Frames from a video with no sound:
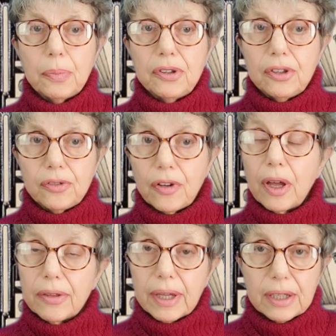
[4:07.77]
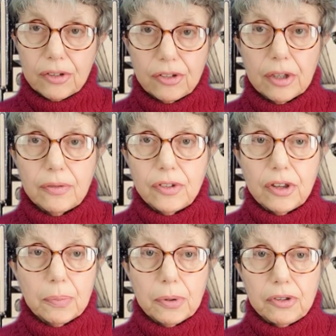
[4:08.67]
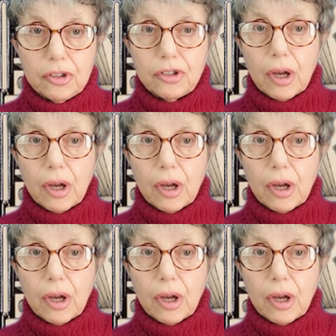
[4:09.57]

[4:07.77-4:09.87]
but his father had served in the British